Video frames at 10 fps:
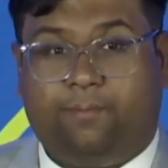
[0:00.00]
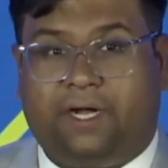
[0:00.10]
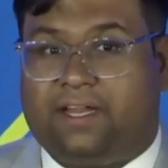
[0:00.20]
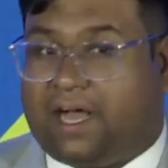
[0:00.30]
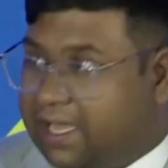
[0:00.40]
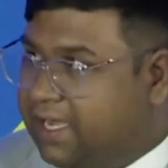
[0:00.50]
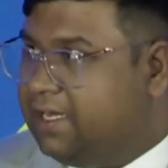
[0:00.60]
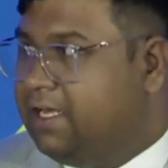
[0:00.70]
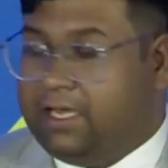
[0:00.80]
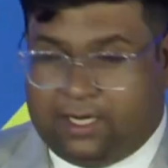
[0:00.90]
But
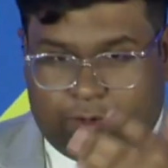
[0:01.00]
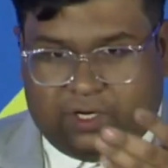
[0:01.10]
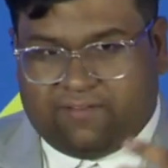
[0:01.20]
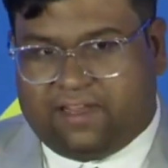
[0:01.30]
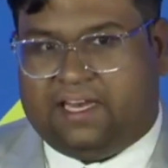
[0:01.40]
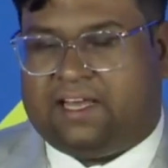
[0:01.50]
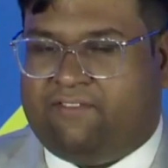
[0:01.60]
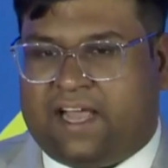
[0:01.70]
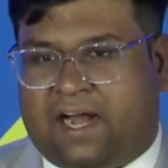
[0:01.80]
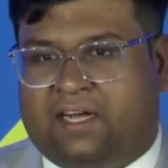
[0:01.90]
again, today
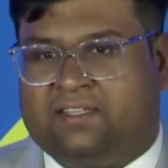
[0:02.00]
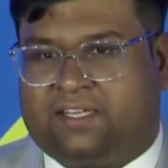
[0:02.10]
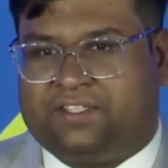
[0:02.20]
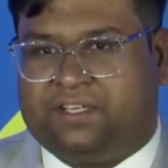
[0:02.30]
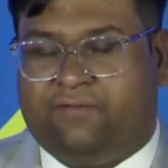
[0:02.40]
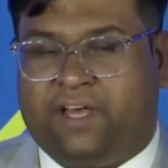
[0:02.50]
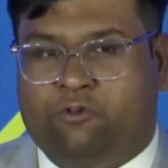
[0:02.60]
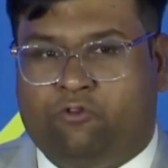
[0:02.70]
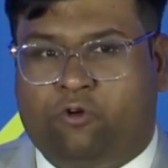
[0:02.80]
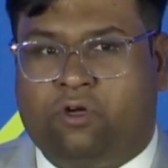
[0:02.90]
we had a discussion
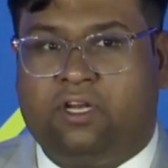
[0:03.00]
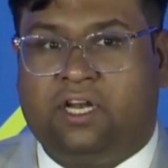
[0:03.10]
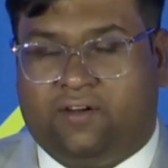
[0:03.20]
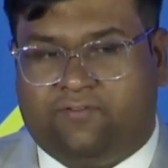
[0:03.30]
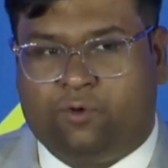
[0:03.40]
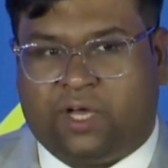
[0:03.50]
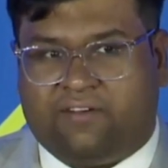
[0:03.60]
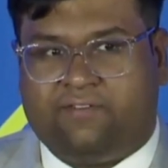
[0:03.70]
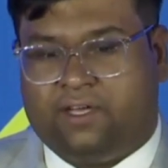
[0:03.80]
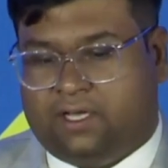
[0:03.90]
where you would love to
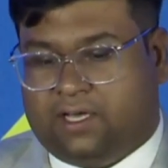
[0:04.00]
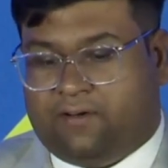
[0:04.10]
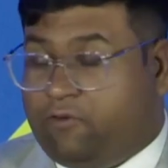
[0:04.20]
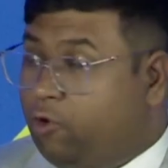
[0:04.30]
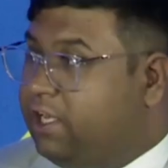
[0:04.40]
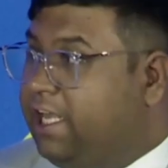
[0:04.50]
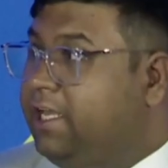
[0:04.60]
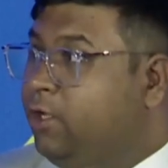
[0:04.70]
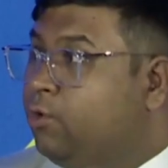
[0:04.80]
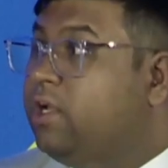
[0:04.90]
have
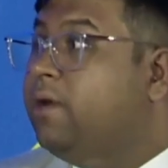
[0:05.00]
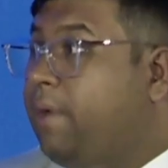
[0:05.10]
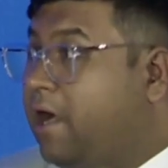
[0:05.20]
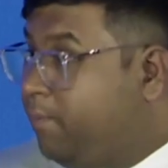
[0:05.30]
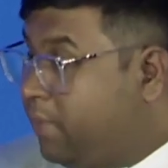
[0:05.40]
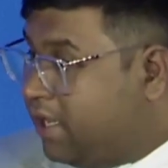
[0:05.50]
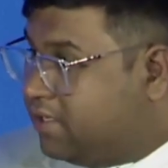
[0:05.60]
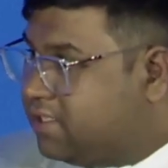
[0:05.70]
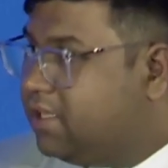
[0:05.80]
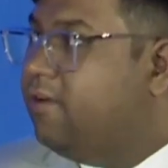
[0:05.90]
floating nuclear power
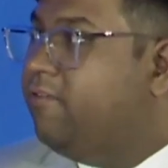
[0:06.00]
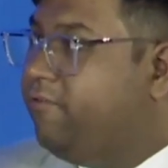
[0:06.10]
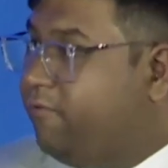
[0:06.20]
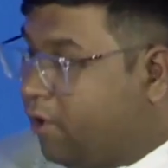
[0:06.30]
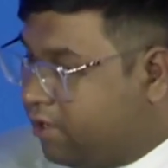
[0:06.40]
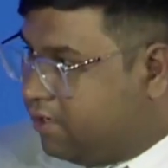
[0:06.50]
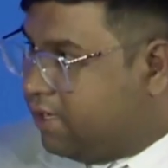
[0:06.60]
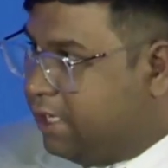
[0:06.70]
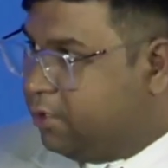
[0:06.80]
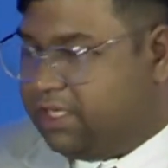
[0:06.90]
plants for
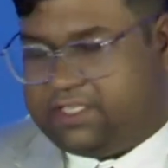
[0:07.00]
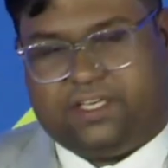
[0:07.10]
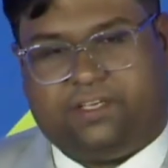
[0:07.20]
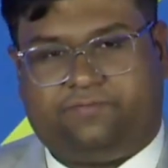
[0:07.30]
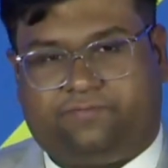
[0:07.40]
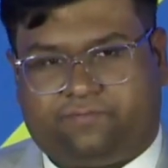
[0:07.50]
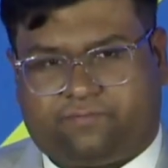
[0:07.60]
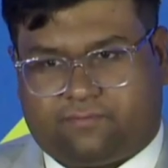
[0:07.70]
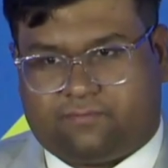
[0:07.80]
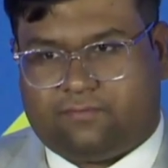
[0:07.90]
Indonesia.
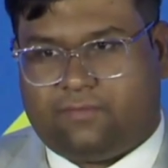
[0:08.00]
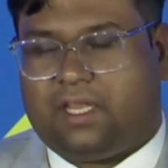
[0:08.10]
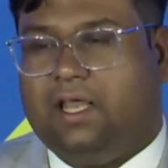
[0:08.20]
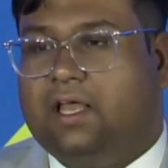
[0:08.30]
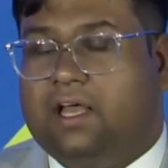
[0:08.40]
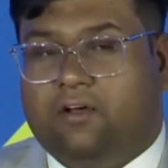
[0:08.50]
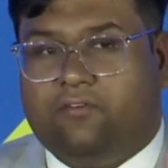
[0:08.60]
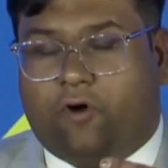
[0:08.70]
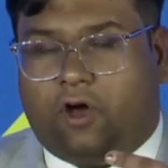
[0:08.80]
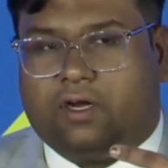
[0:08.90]

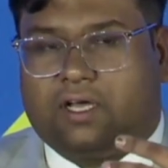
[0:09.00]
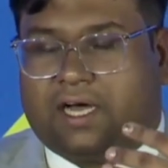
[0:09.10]
For